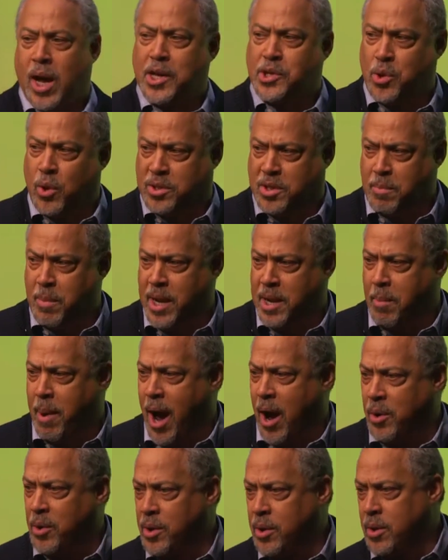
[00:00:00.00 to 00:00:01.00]
I talk to men
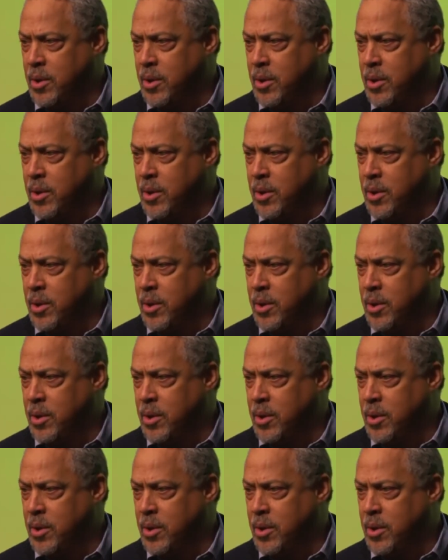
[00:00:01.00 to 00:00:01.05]
about.